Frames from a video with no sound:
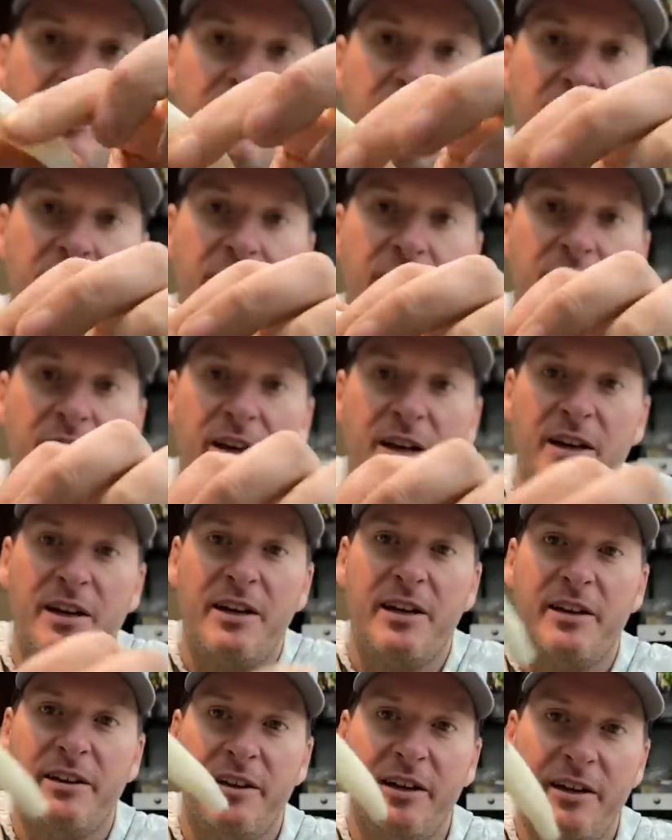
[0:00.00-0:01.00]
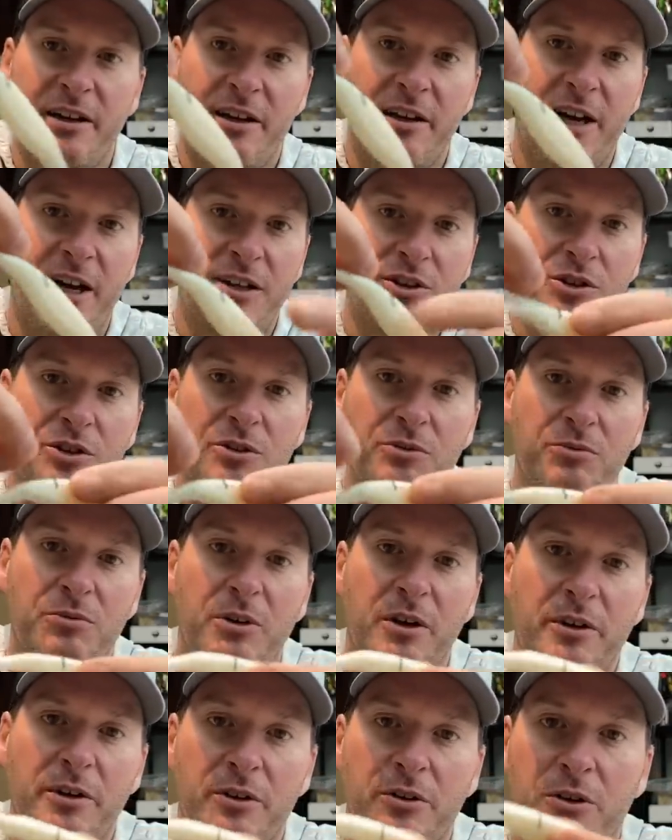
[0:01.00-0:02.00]
the end, and then I'll actually
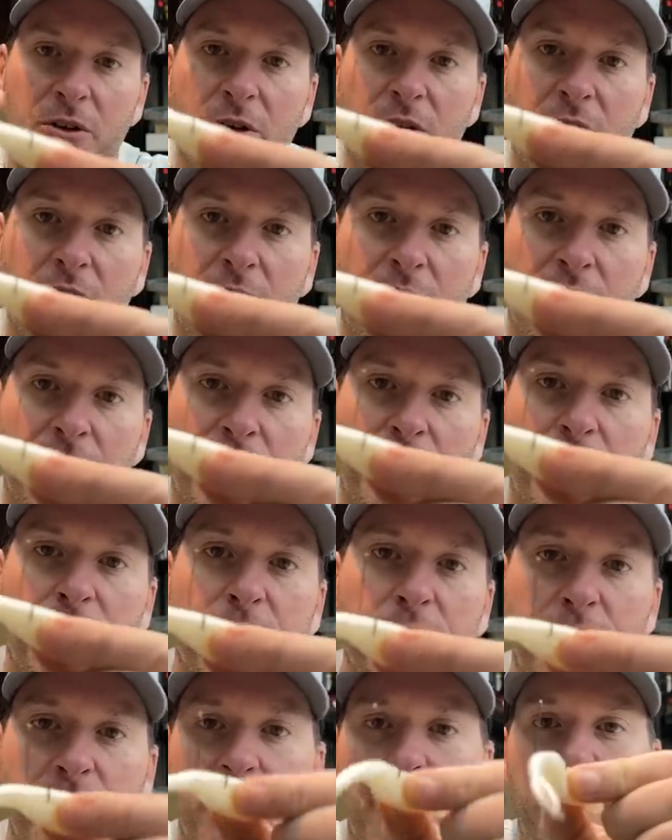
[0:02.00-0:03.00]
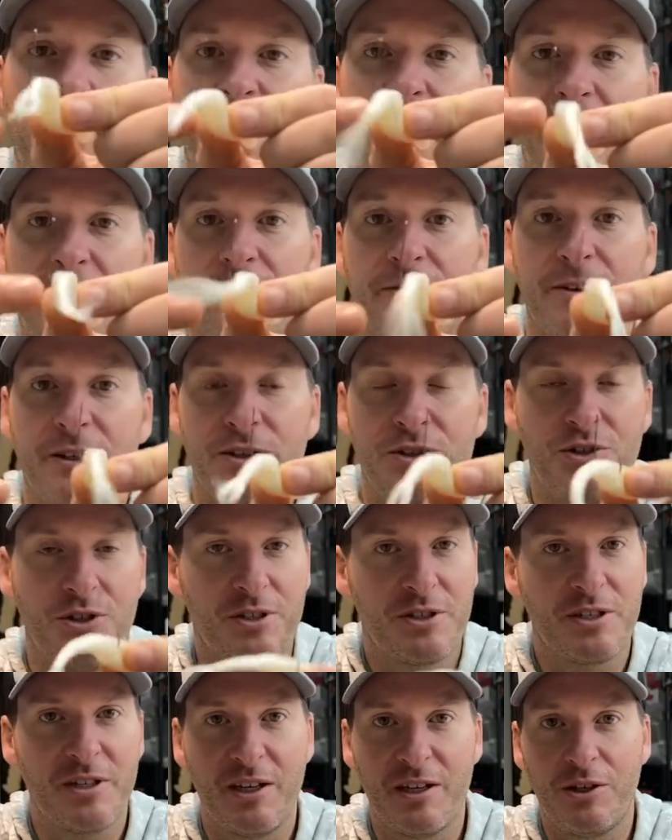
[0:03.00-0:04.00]
run a hook through the back of it,
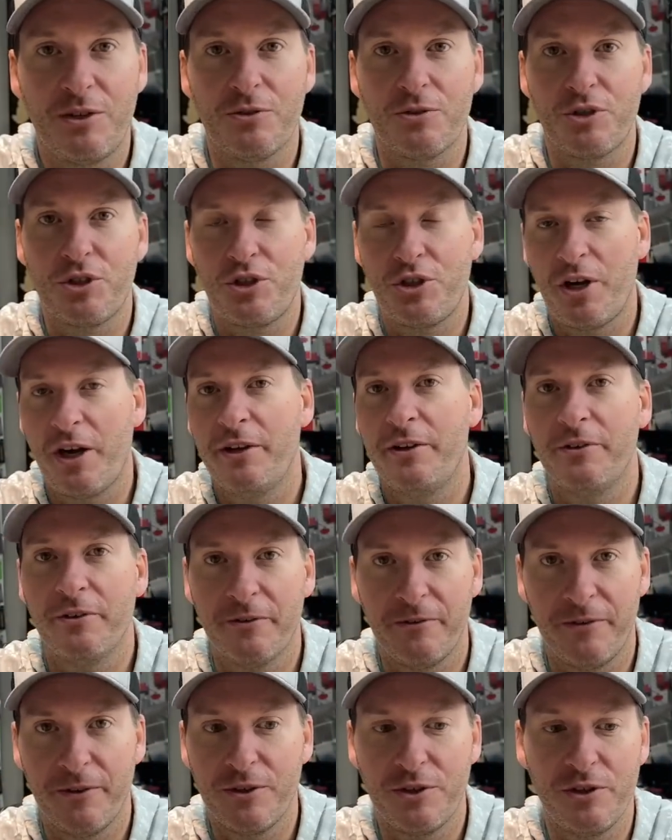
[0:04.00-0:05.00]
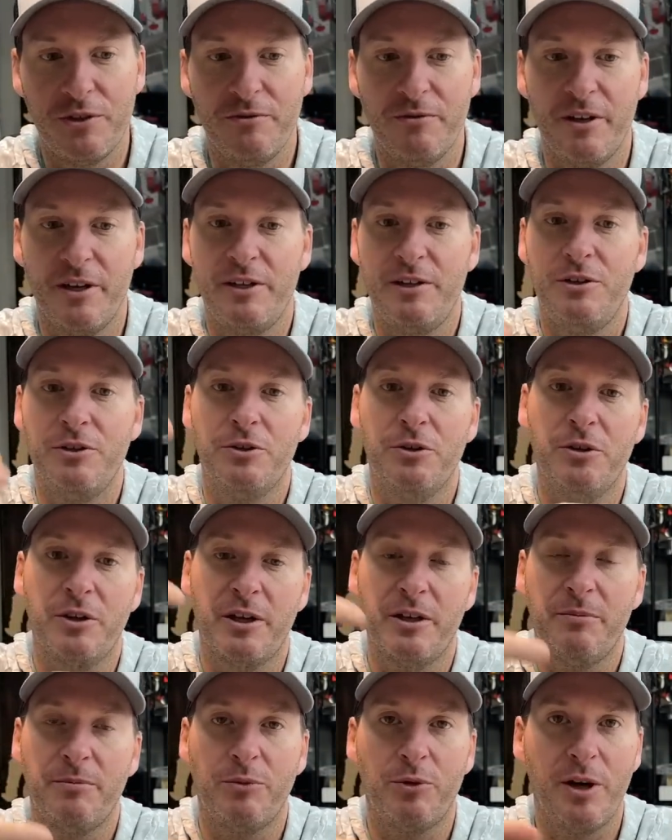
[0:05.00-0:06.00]
just like you're shiner fishing, right? You hook
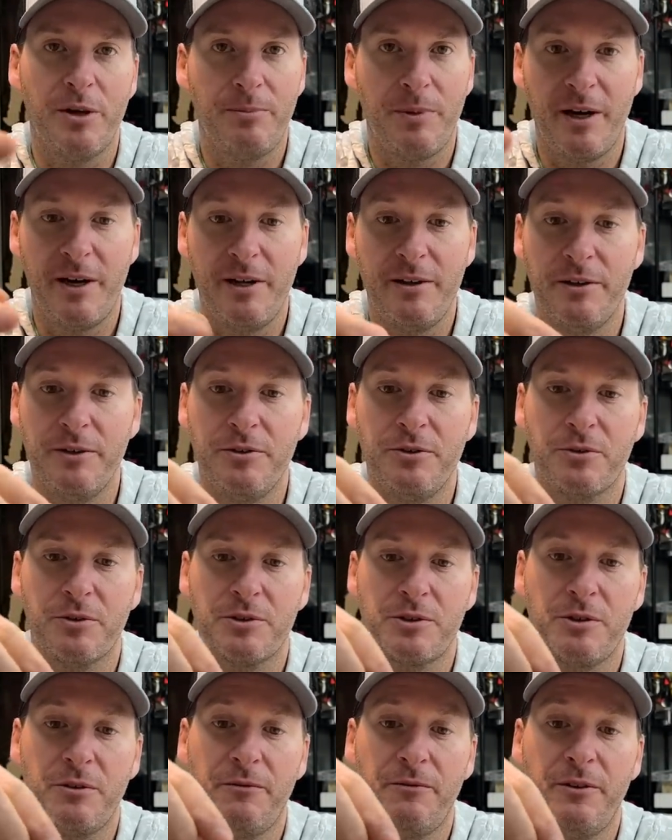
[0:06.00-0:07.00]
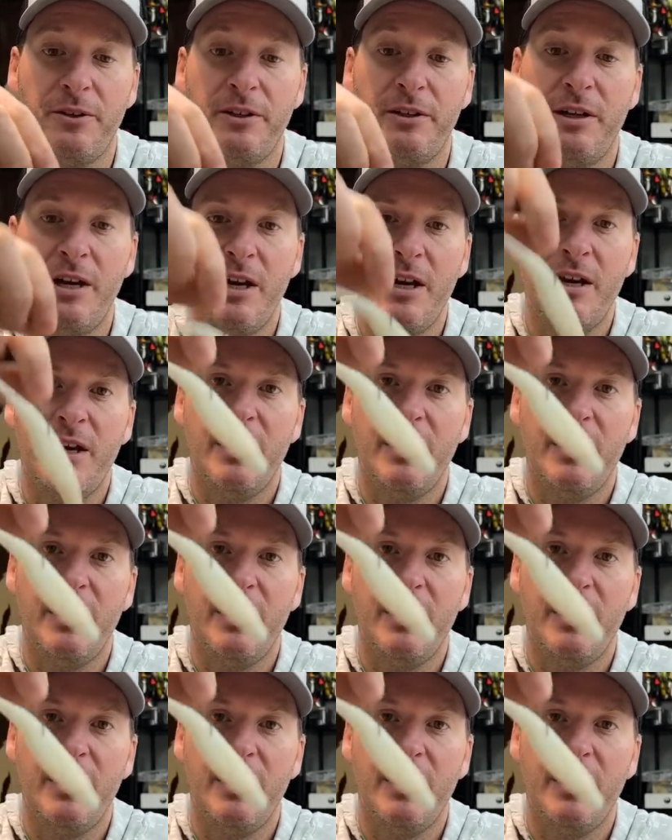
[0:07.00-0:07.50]
it right behind the dorsal fin.